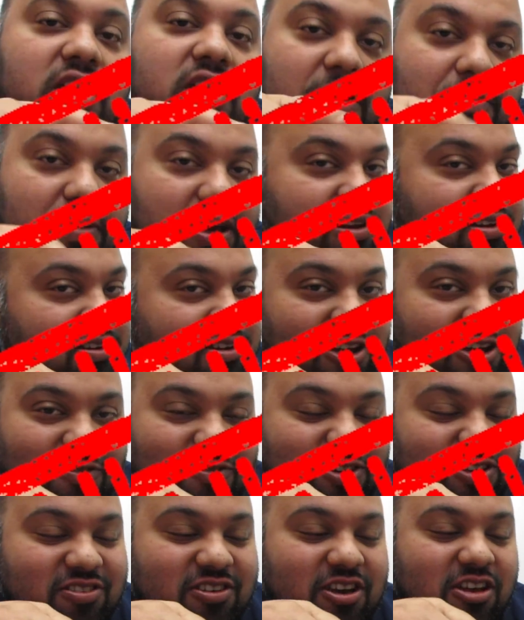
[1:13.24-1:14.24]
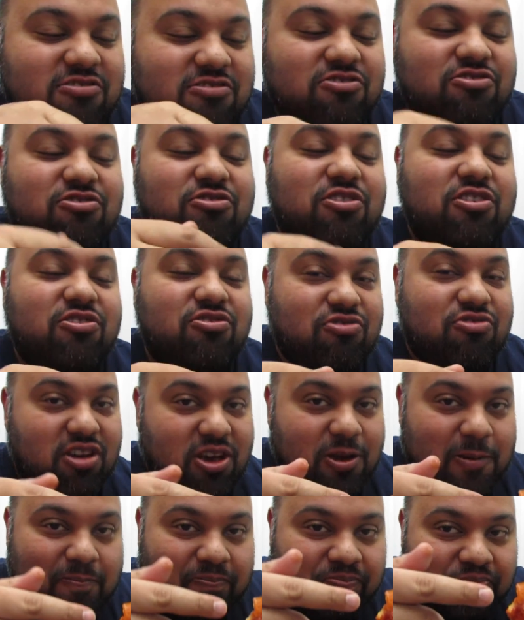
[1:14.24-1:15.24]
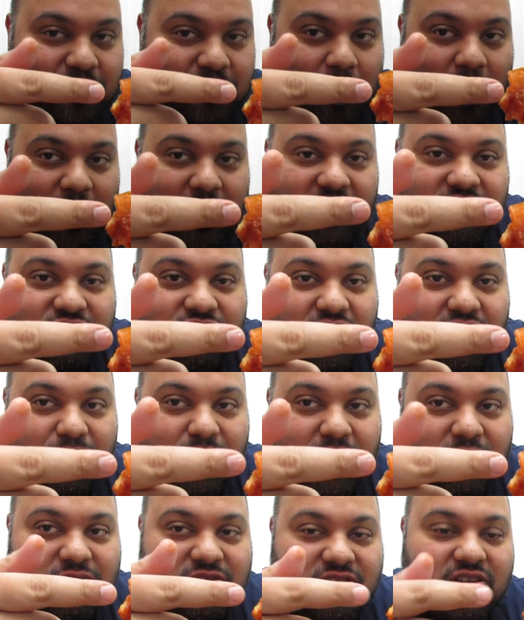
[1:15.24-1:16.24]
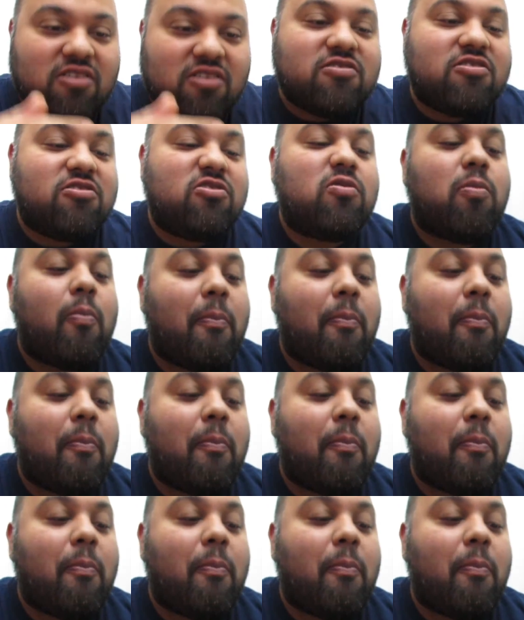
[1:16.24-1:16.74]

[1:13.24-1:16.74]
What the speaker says: that bite didn't have any sausage, so let's try a bite with sausage.